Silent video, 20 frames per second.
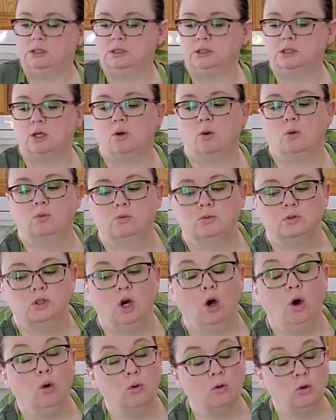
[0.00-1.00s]
So
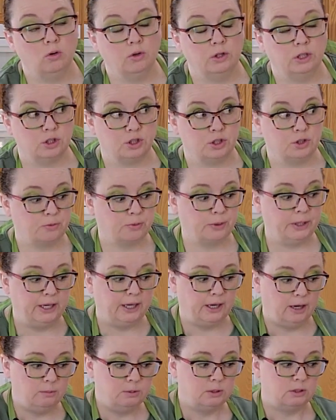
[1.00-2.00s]
total, there's 3
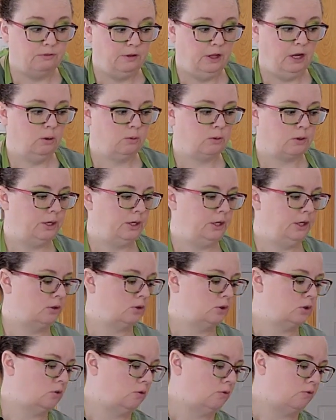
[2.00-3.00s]
cups of flour in
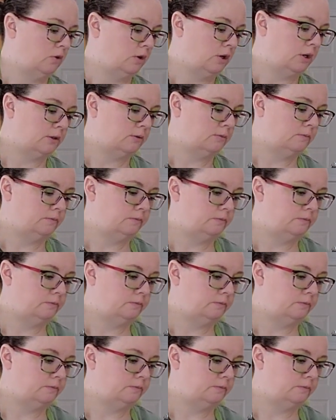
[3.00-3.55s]
here so far.